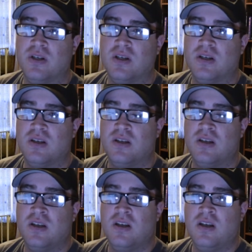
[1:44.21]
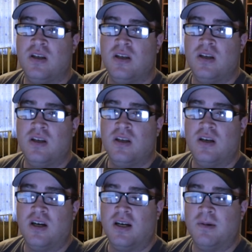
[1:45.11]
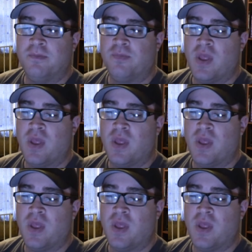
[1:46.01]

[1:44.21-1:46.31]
to um,